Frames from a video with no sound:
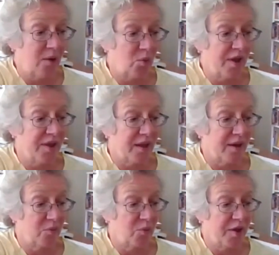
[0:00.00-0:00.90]
and with
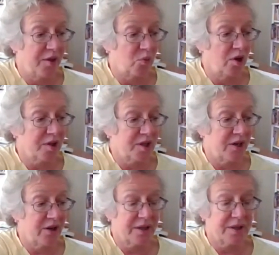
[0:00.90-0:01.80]
the with the work
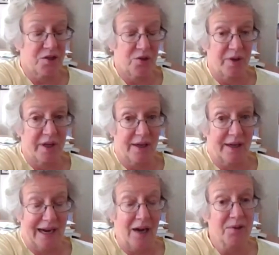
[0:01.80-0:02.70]
Derek is doing
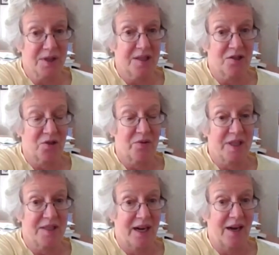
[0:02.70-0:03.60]
on house
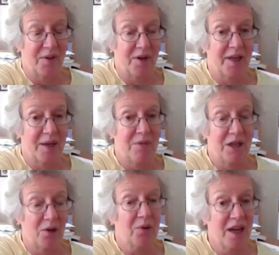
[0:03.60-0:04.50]
histories now, they can be
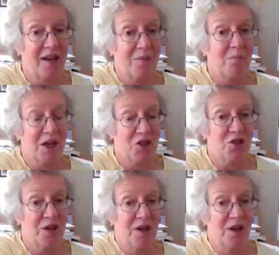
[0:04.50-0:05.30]
located much.